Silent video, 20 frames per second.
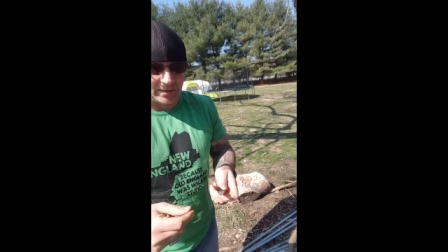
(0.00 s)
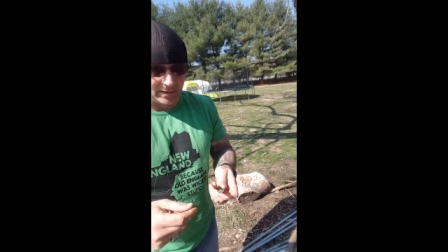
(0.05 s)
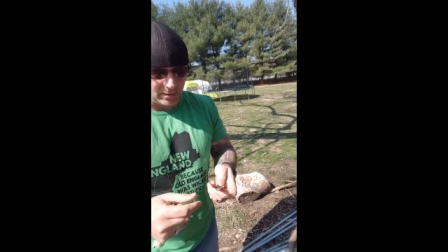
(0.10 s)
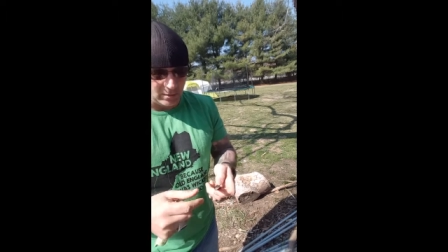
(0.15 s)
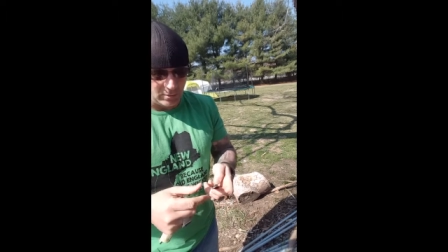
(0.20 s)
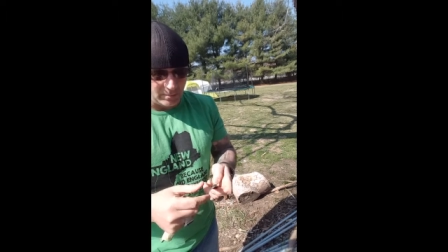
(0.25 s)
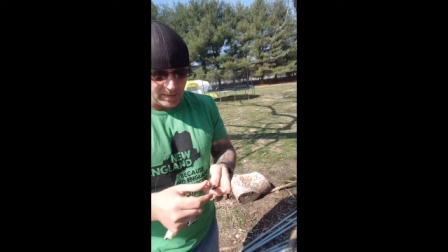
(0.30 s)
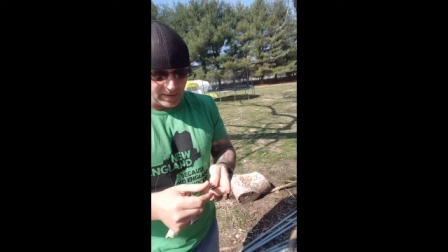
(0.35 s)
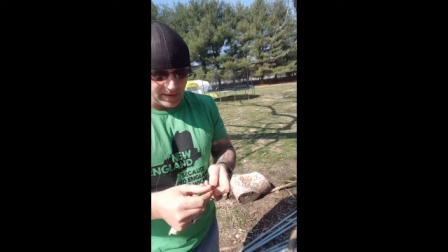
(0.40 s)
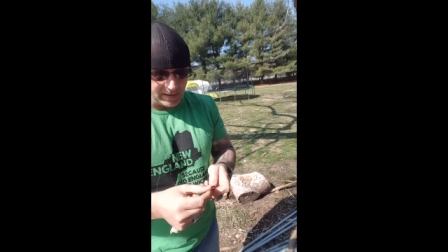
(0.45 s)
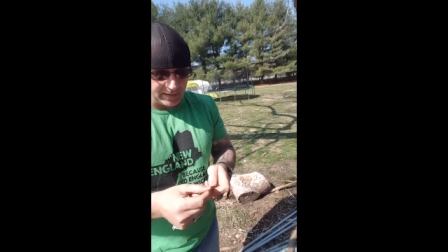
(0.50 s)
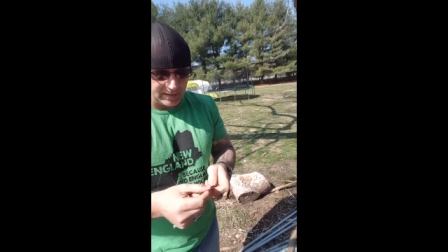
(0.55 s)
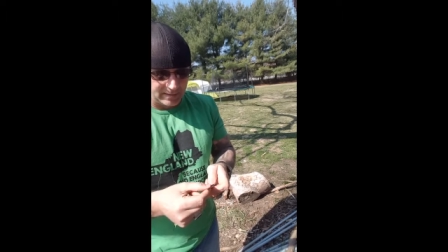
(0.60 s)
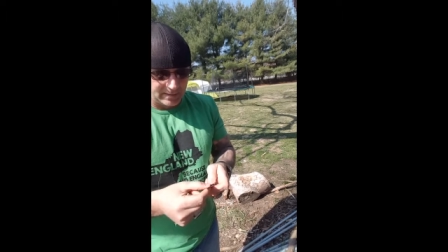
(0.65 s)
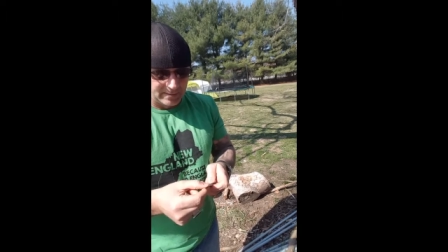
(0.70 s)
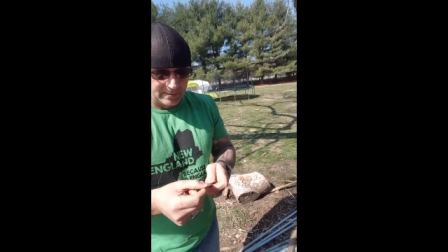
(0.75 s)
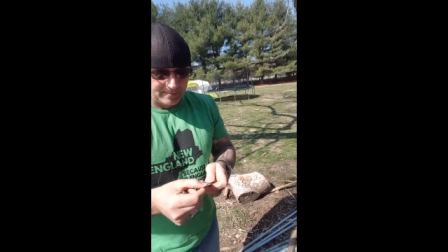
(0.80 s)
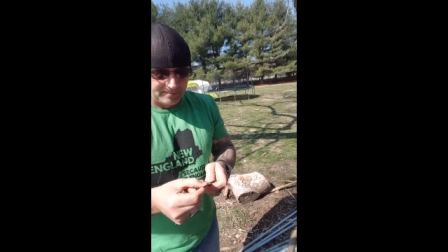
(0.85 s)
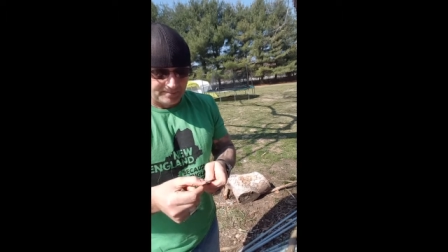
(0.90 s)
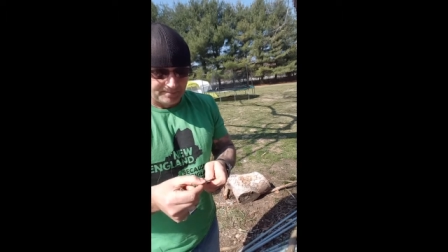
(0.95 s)
my go bag,
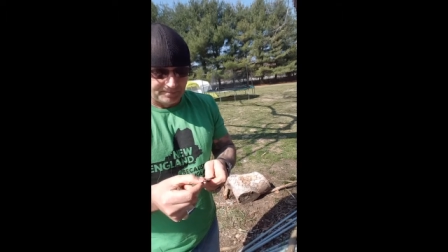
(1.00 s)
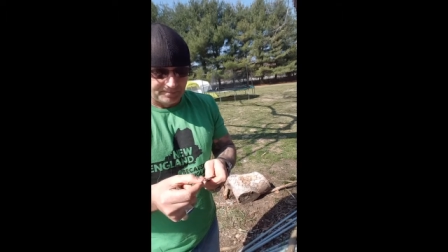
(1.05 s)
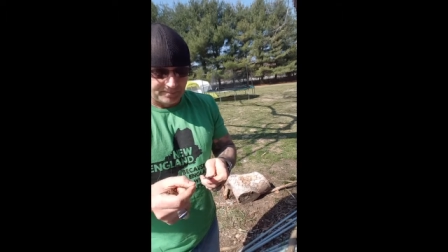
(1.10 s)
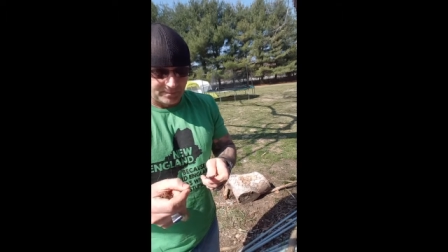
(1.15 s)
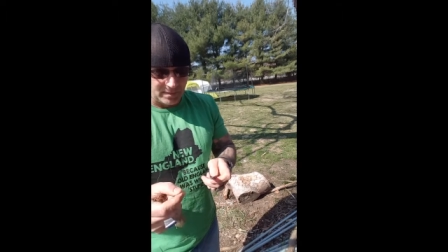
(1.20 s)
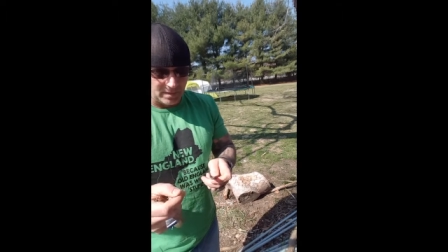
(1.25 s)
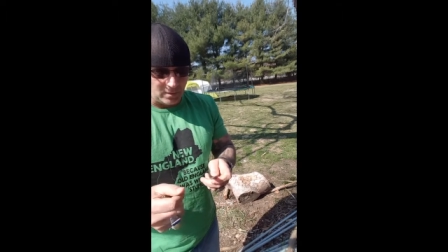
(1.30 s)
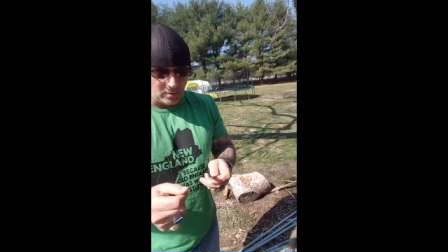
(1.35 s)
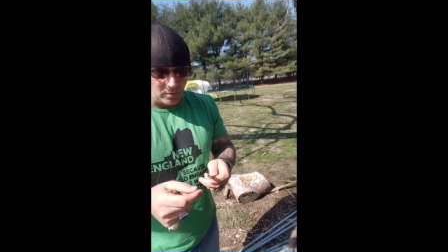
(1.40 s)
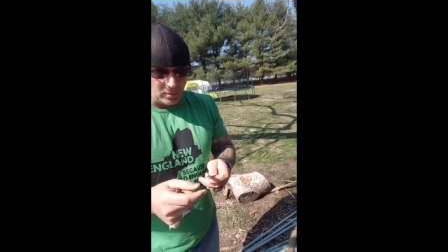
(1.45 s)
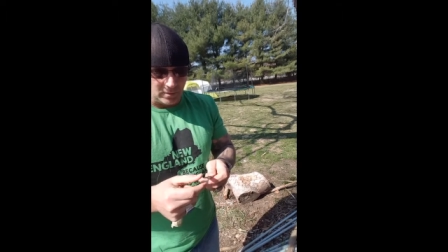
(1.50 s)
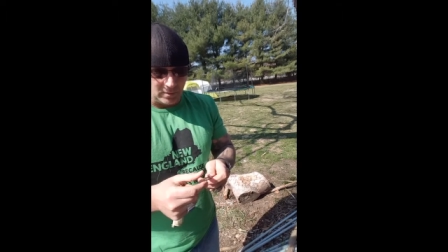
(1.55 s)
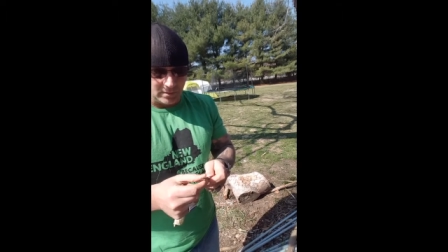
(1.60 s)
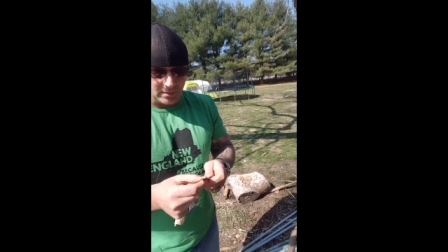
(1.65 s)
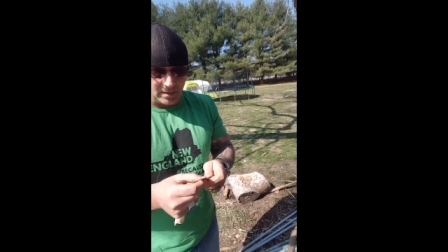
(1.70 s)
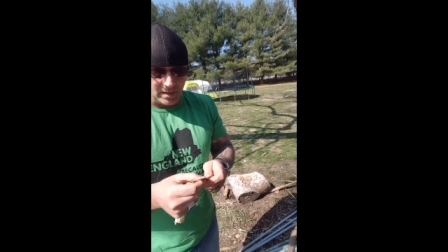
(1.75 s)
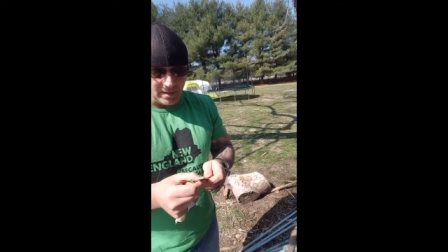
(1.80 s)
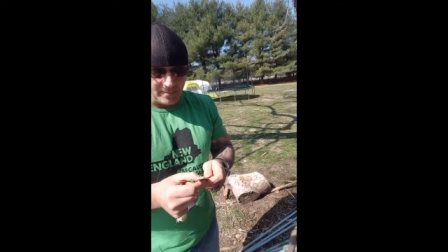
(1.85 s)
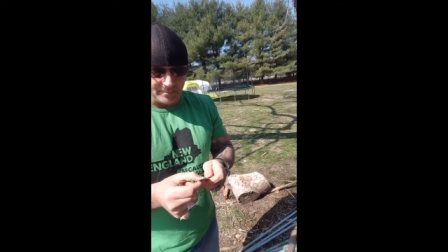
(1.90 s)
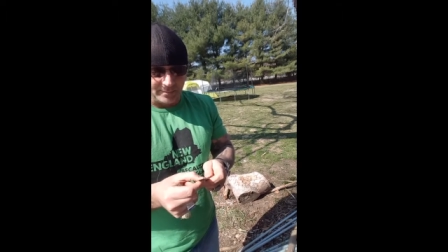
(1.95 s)

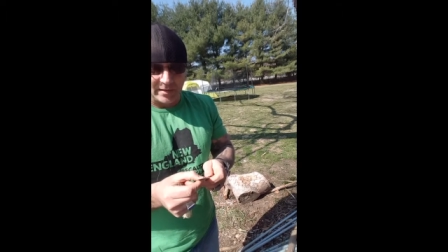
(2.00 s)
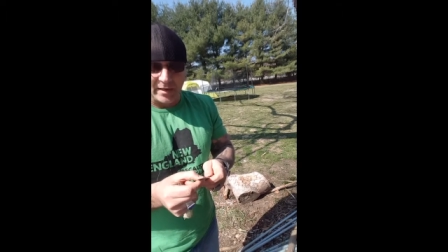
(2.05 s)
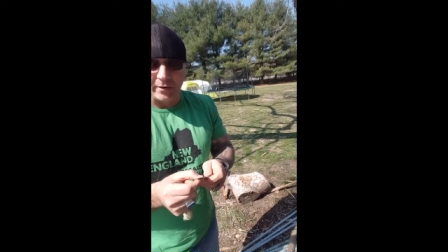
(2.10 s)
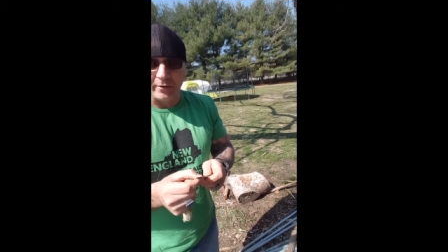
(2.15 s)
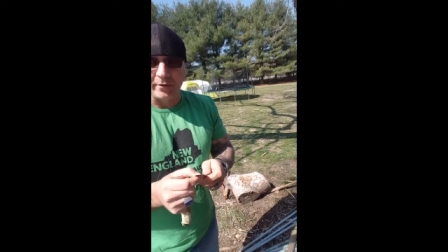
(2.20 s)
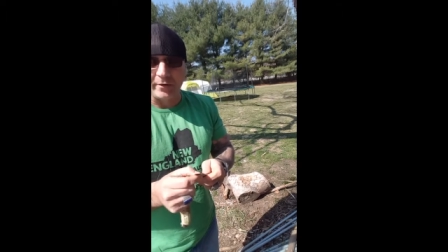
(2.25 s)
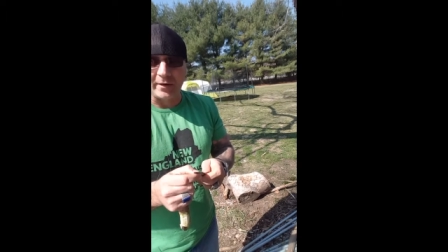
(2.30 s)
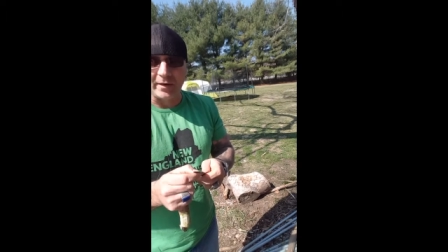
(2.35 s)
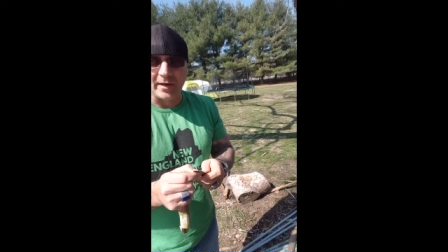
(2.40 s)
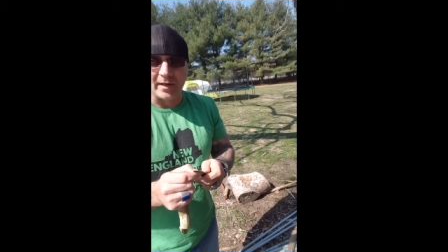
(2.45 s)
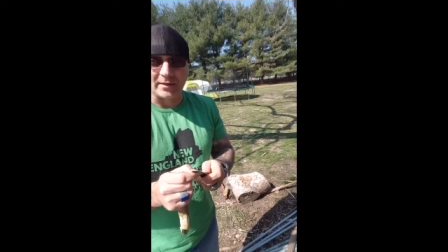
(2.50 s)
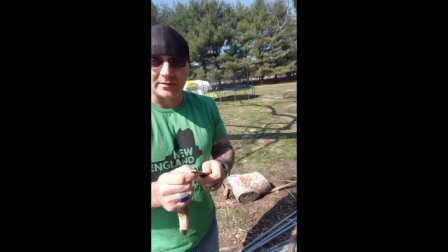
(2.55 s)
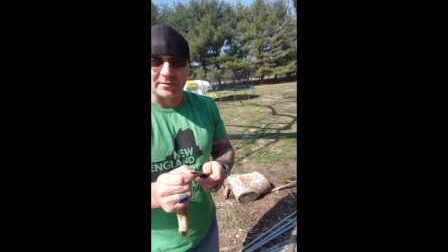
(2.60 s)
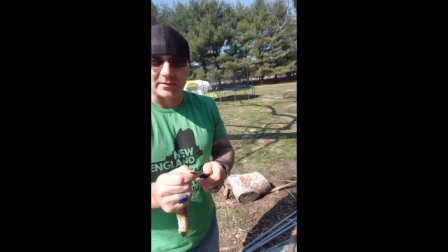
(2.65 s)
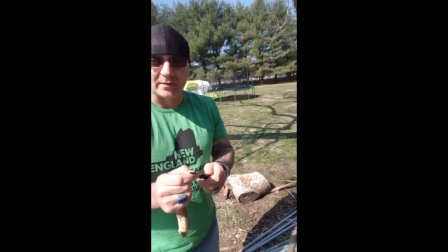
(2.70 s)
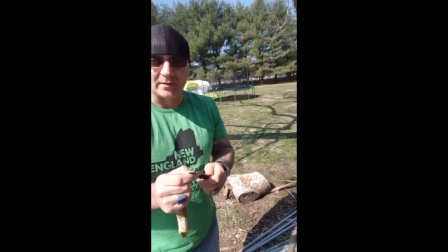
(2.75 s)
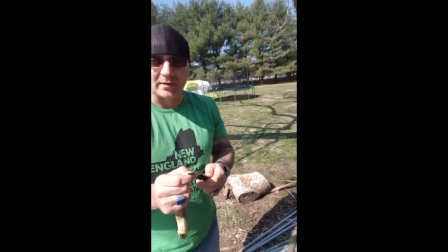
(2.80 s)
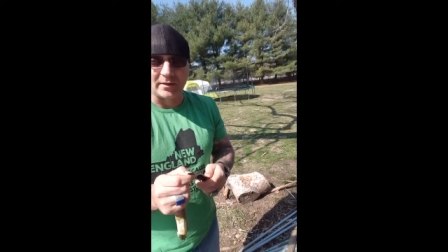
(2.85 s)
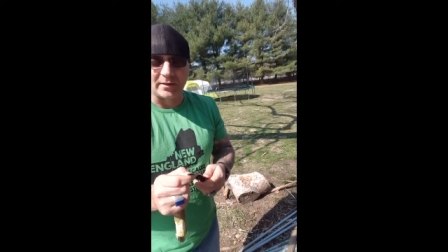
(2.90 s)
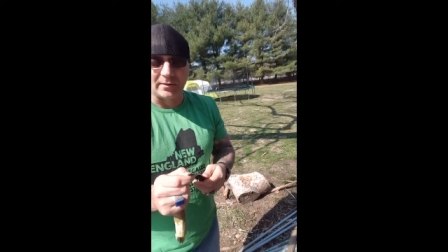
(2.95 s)
or I'm carrying it
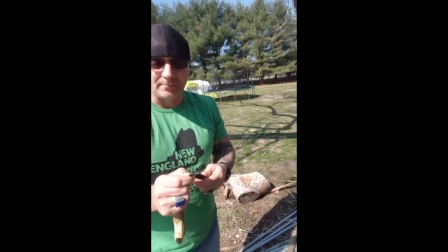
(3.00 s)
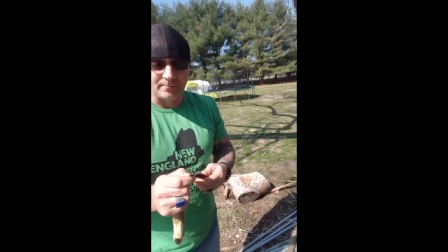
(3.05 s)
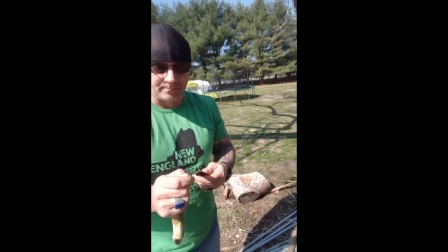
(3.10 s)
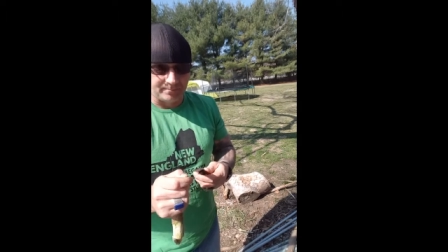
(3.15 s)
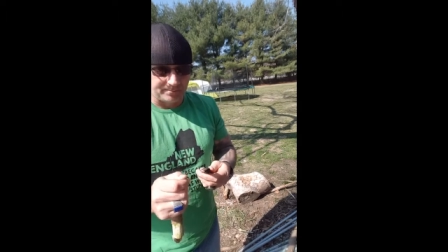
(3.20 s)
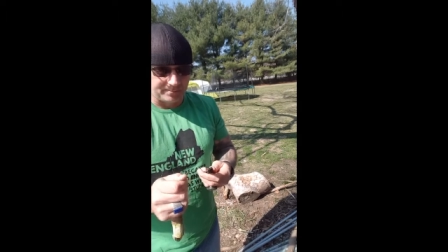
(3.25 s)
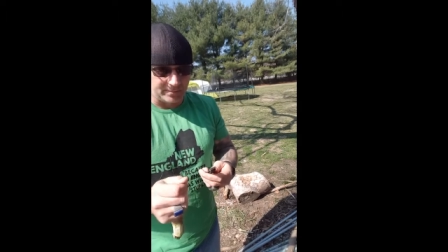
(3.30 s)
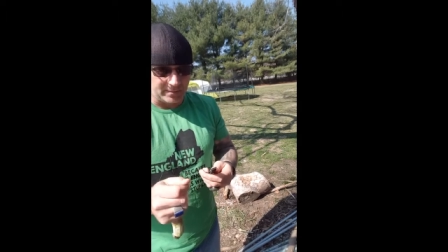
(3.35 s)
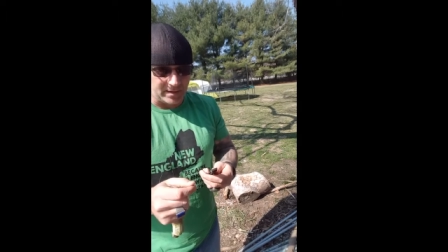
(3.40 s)
as a um,